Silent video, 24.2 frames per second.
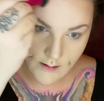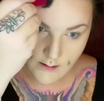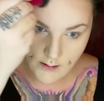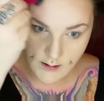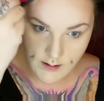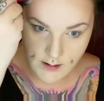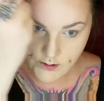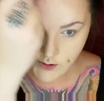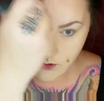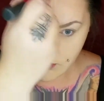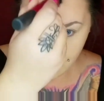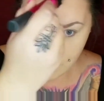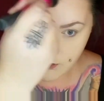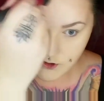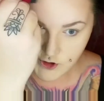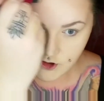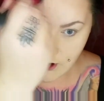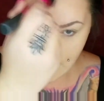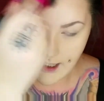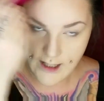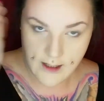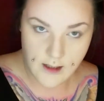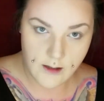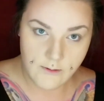because you're
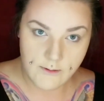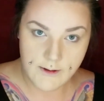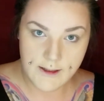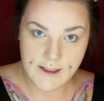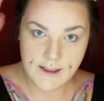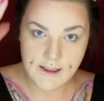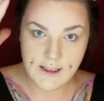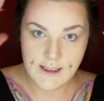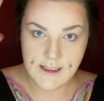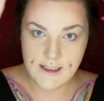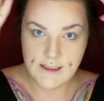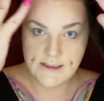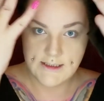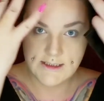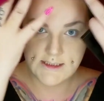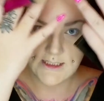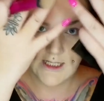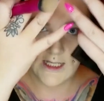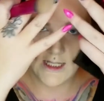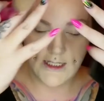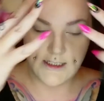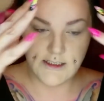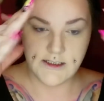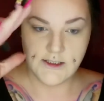shadowing the
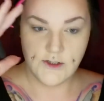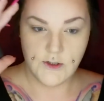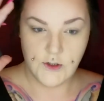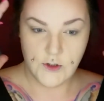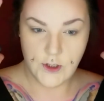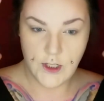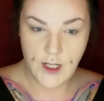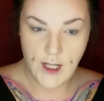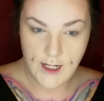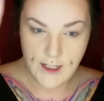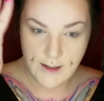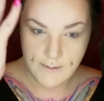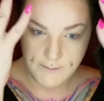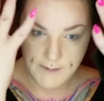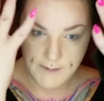inside, so you're kind of